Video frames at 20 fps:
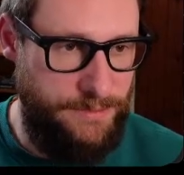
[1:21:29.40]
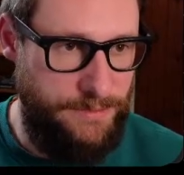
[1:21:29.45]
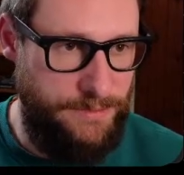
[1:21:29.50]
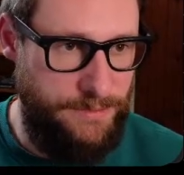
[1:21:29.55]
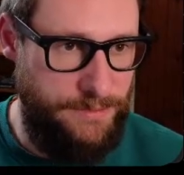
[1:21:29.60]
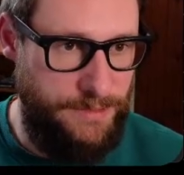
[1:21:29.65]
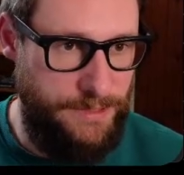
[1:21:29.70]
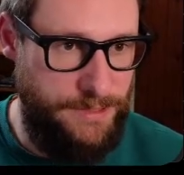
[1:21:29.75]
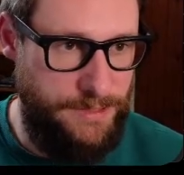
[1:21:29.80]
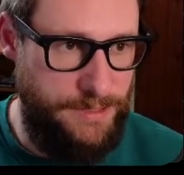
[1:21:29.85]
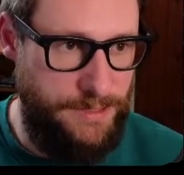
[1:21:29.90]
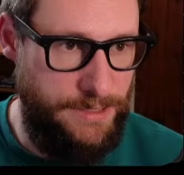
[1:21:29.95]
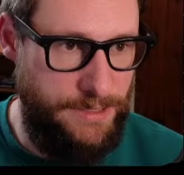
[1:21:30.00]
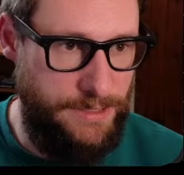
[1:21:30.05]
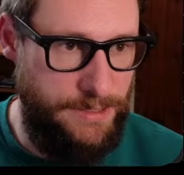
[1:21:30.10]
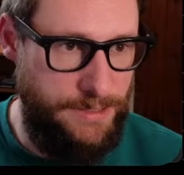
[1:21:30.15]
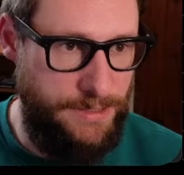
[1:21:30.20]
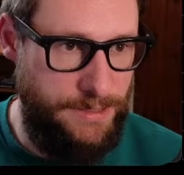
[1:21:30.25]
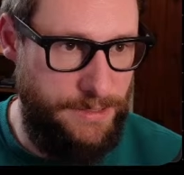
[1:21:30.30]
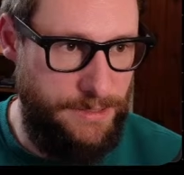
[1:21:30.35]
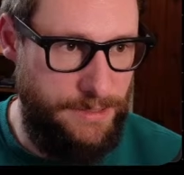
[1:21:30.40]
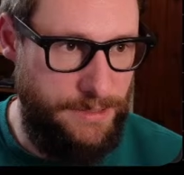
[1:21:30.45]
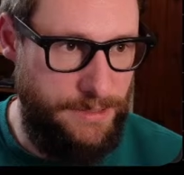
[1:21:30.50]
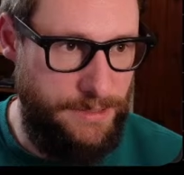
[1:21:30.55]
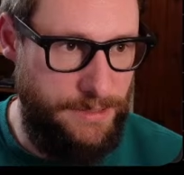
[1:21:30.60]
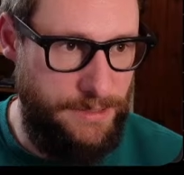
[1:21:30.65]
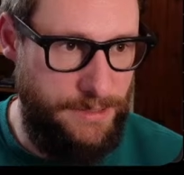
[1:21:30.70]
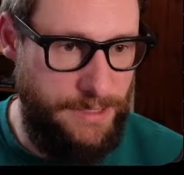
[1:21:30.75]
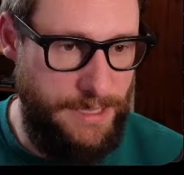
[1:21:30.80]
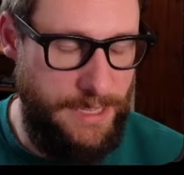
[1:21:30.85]
this guy?
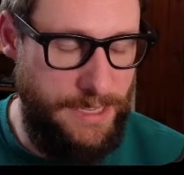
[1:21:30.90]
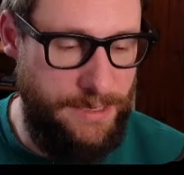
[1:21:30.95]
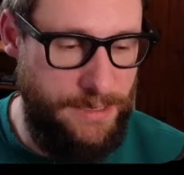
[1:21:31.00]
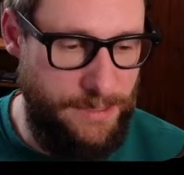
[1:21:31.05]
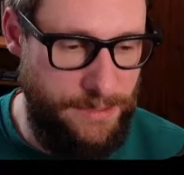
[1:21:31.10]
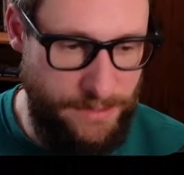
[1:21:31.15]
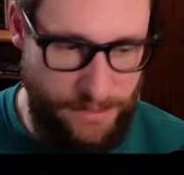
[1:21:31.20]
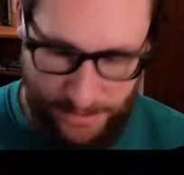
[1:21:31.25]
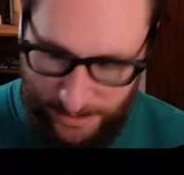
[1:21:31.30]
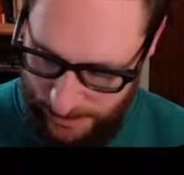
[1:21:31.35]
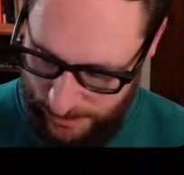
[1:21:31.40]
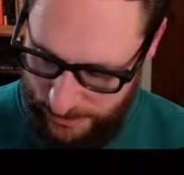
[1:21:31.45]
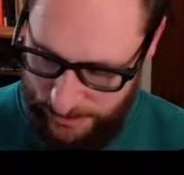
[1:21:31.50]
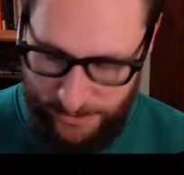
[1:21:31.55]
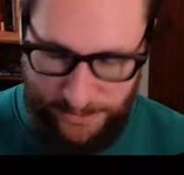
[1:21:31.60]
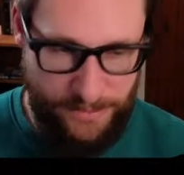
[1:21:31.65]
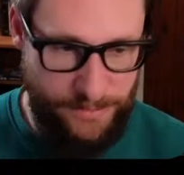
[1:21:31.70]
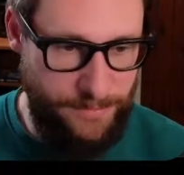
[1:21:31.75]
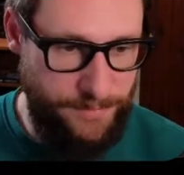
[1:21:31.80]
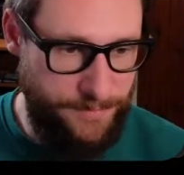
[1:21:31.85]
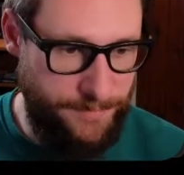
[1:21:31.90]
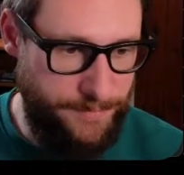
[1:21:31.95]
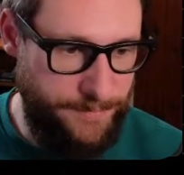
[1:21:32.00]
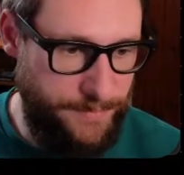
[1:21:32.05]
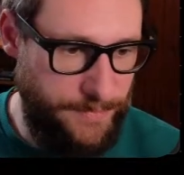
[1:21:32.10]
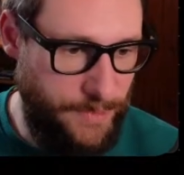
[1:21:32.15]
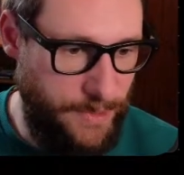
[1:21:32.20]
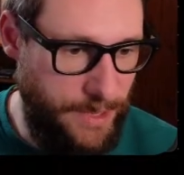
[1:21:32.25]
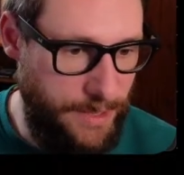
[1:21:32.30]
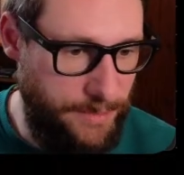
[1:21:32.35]
Yeah, no, you need 2.
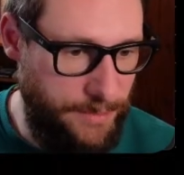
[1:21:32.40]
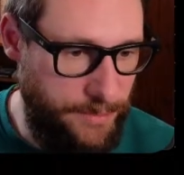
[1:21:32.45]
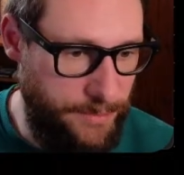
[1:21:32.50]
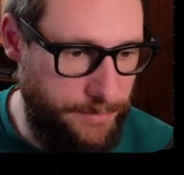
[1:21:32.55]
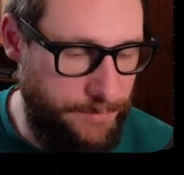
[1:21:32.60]
Okay, cool.